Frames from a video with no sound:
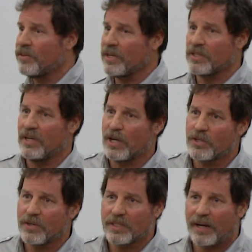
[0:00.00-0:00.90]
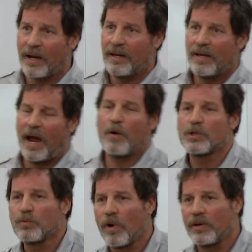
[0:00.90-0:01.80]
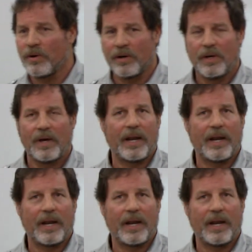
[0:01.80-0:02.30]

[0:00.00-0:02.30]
things in history, it's like I always wonder,